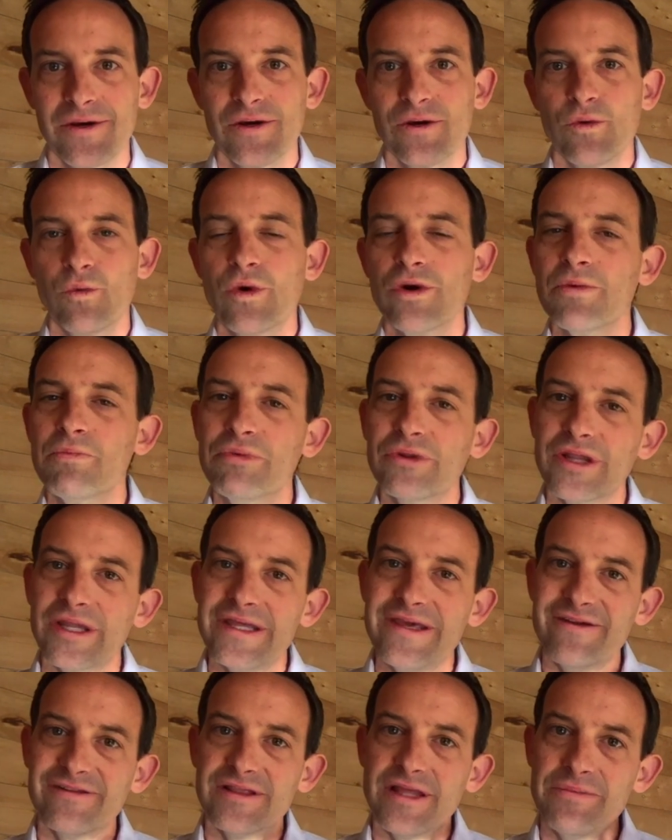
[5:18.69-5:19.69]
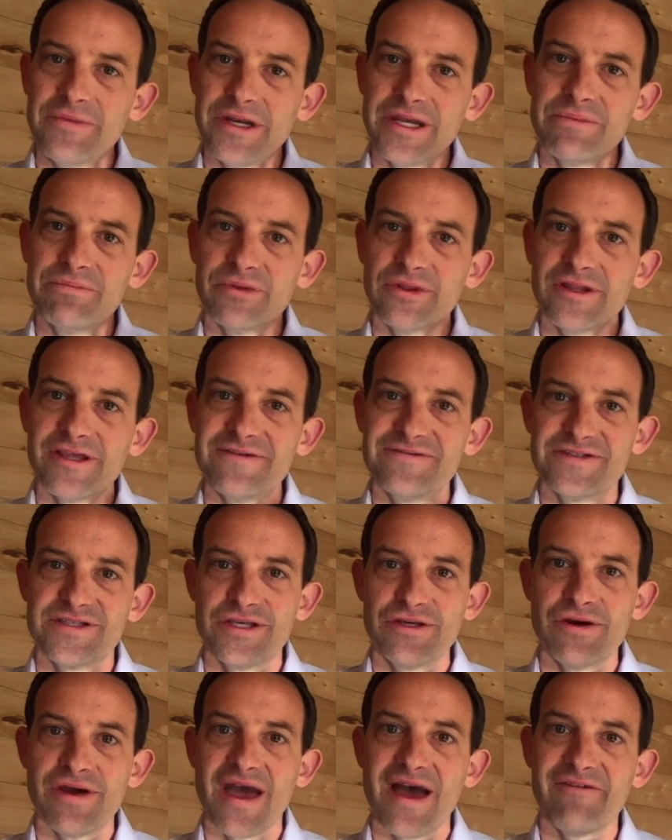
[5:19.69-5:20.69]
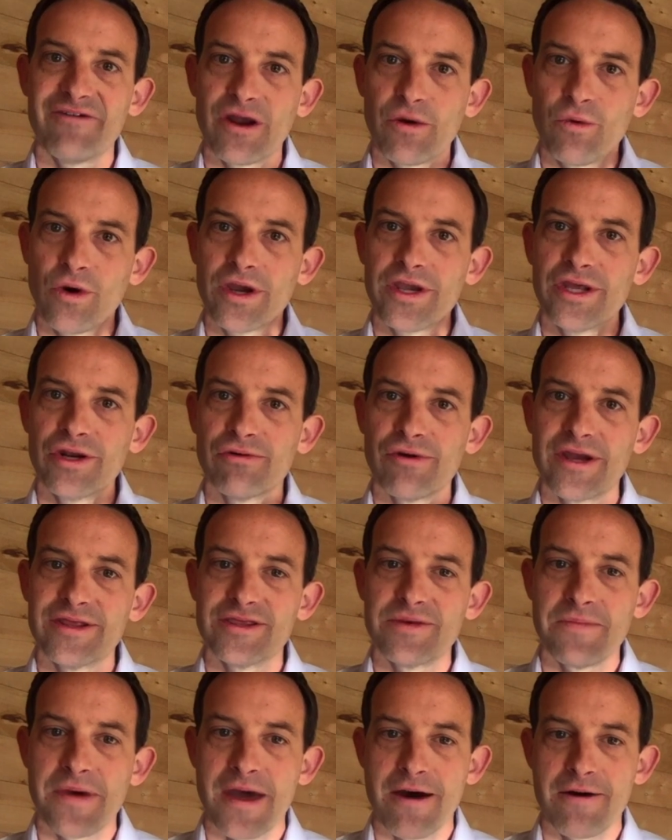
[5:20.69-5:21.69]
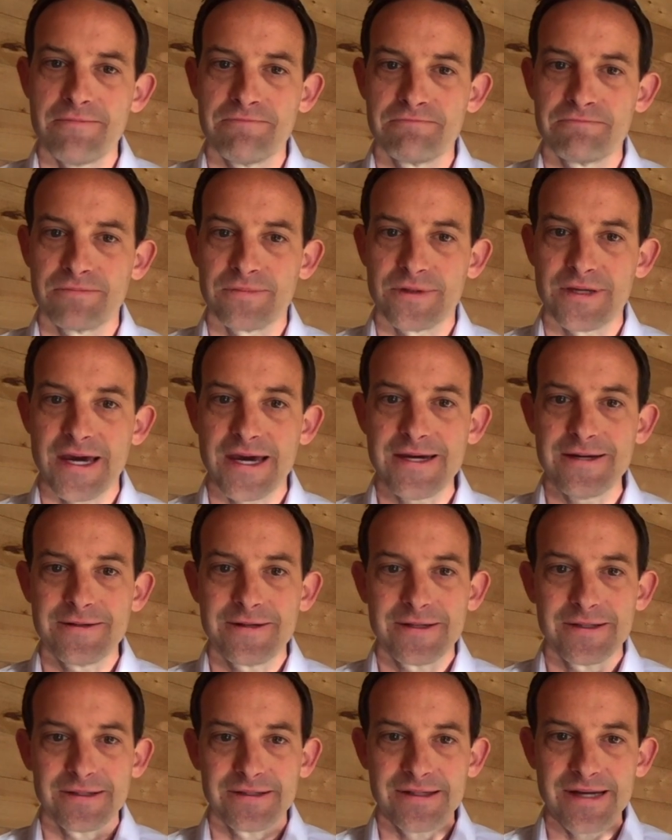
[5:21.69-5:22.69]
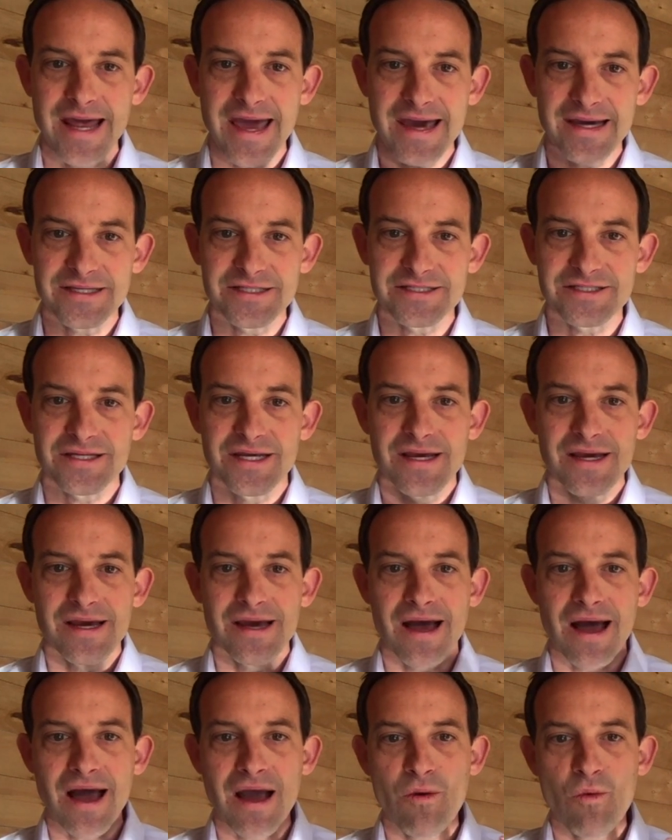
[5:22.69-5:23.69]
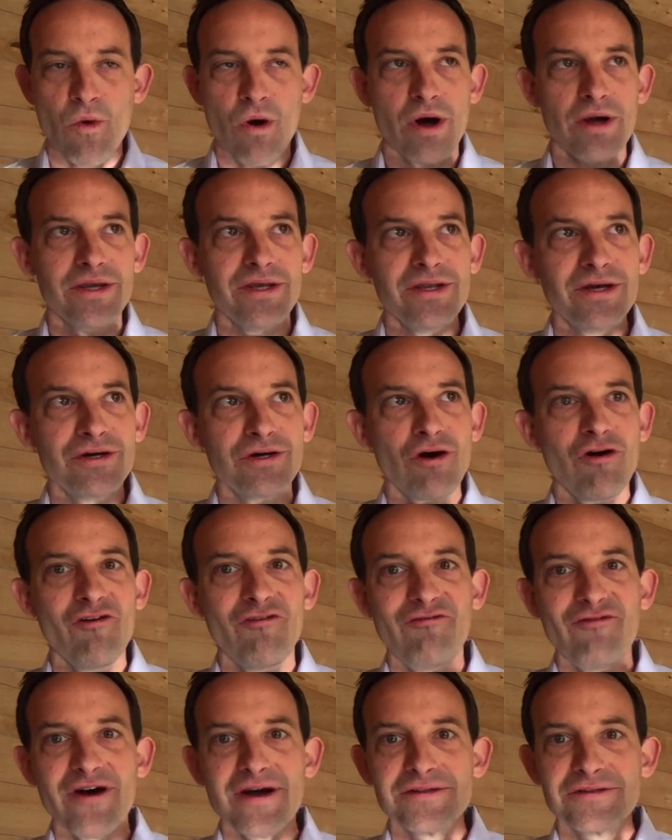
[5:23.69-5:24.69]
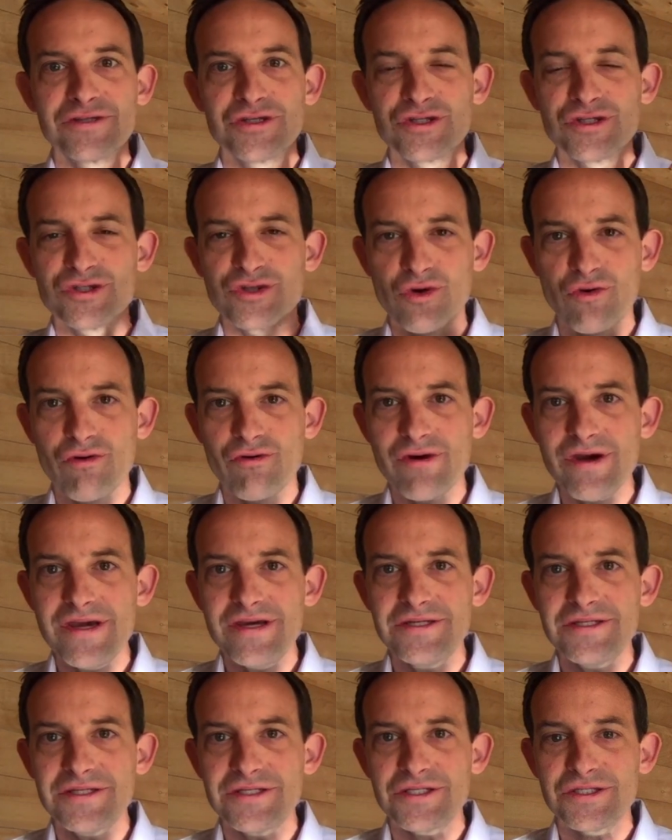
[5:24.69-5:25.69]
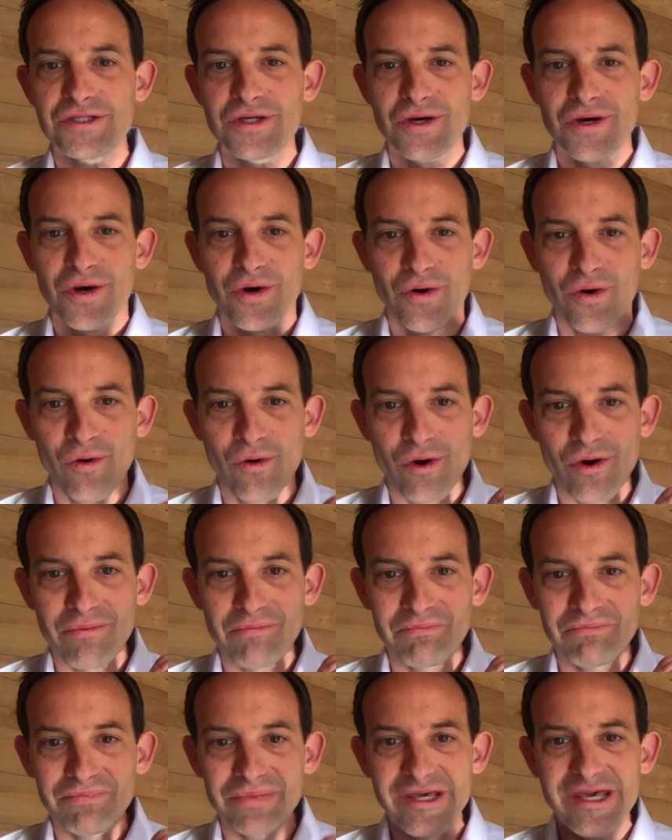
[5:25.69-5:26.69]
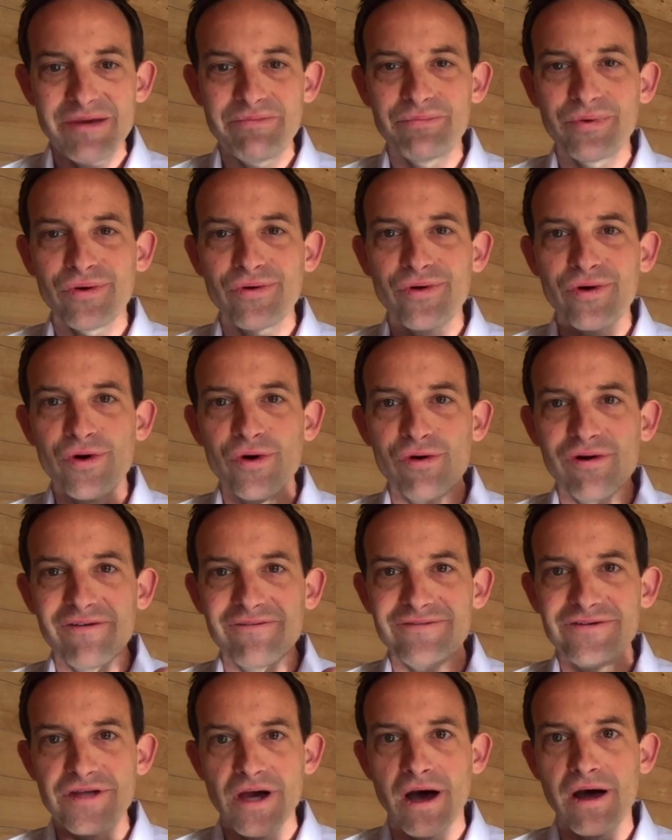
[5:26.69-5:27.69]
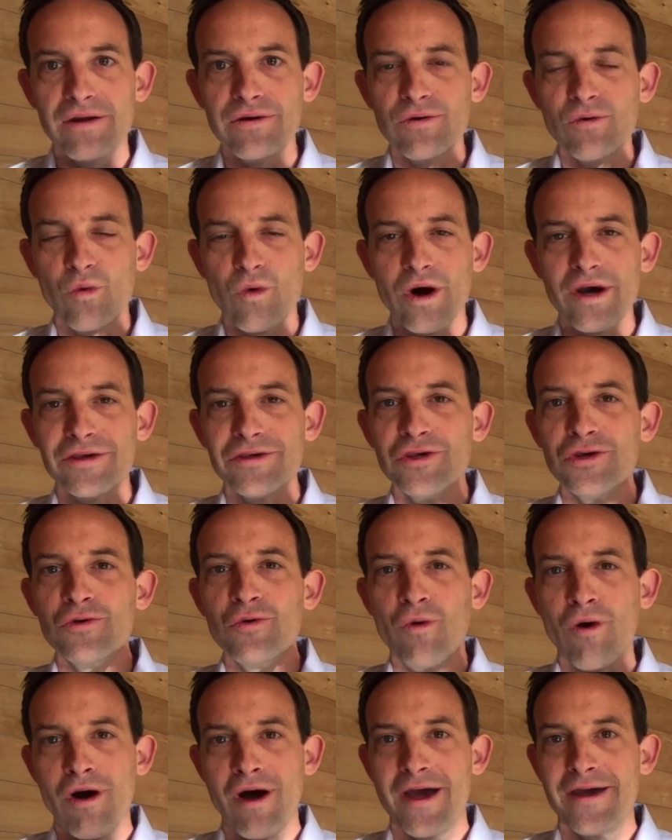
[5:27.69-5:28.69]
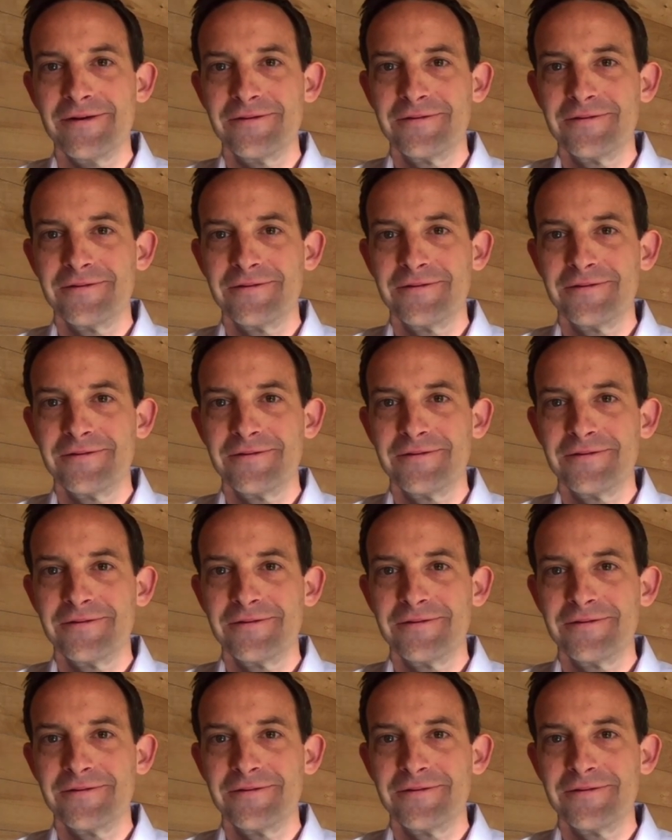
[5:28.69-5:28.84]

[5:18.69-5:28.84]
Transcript: what are belie- limiting beliefs that you have and i want you to write them out okay next i want you to go find stories or people who have done what you want